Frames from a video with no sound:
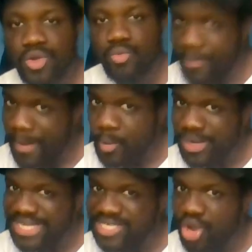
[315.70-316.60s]
Remember when
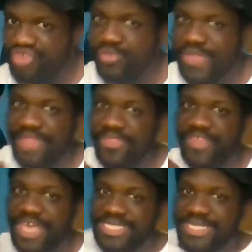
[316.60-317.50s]
I told you that
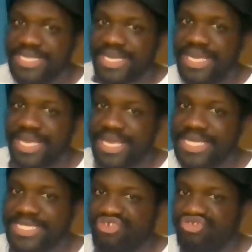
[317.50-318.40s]
this
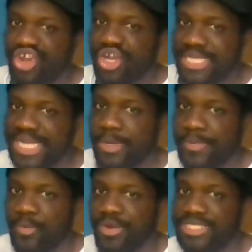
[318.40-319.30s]
is the shirt that I would be
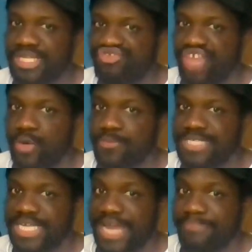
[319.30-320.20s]
wearing to the show
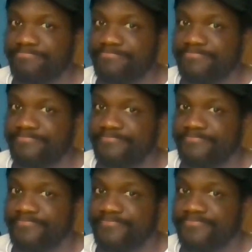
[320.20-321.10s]
tonight?
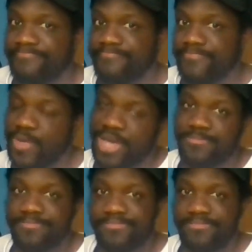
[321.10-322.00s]

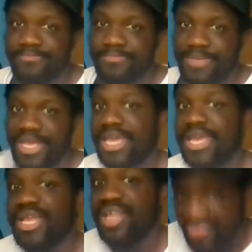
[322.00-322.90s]
Well,
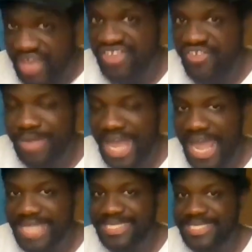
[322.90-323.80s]
change of
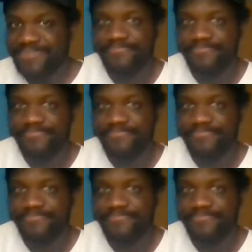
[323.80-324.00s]
plans.